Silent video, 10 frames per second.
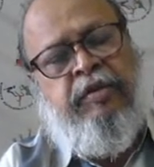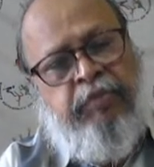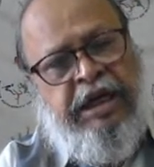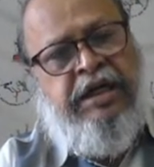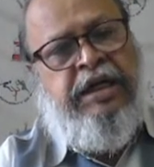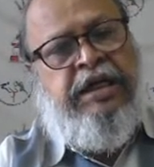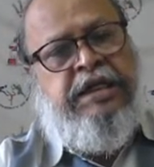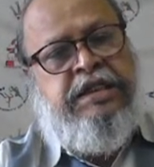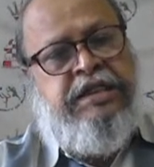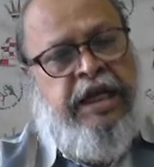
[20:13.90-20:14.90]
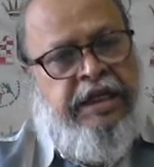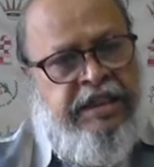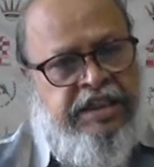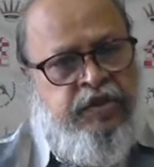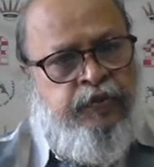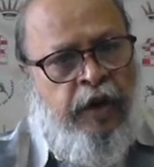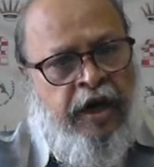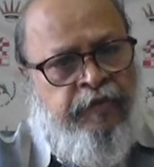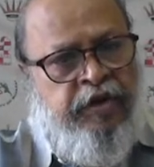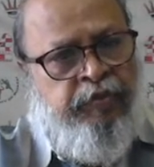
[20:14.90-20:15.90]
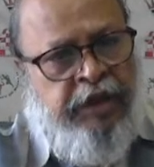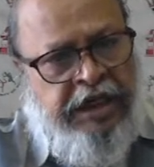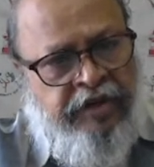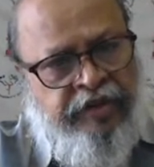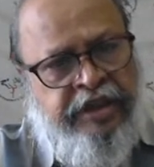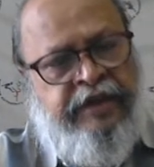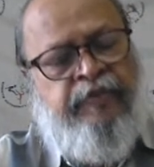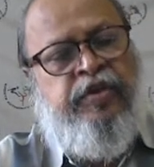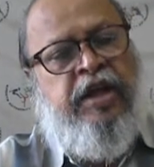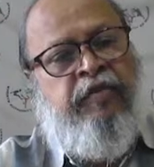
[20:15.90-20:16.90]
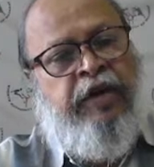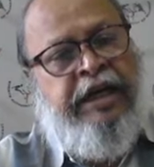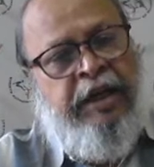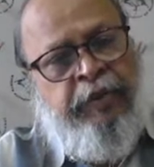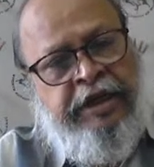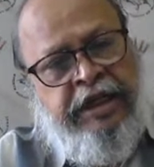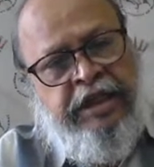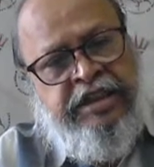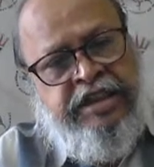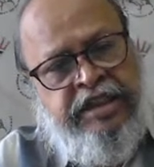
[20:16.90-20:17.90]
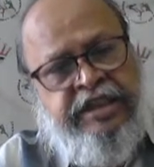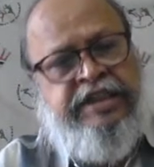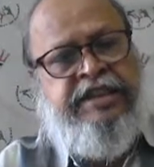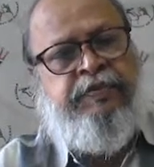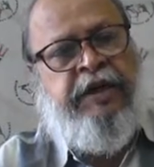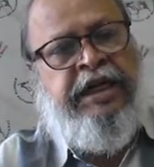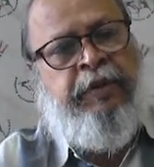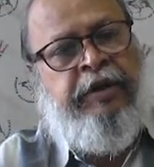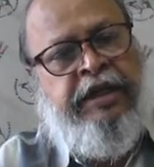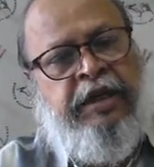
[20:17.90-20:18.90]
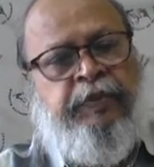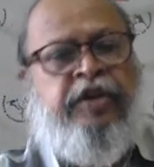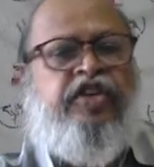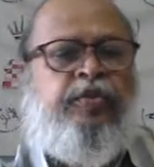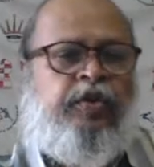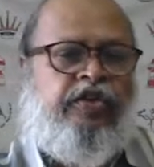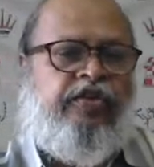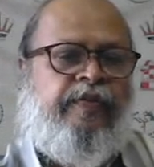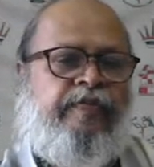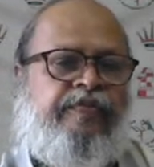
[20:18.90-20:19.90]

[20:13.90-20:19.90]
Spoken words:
But Steinitz firmly believed in fundamental strategy, fundamental principles.